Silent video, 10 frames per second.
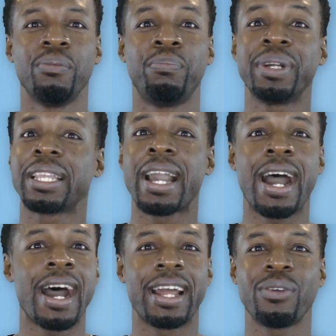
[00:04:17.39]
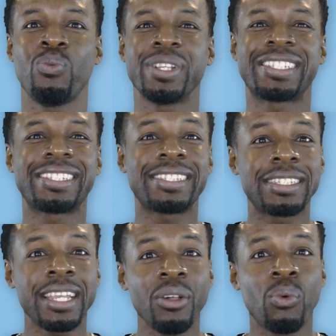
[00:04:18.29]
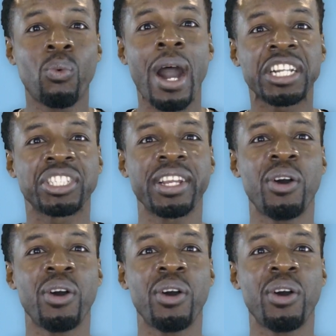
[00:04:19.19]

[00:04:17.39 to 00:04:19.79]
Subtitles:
but God was still watching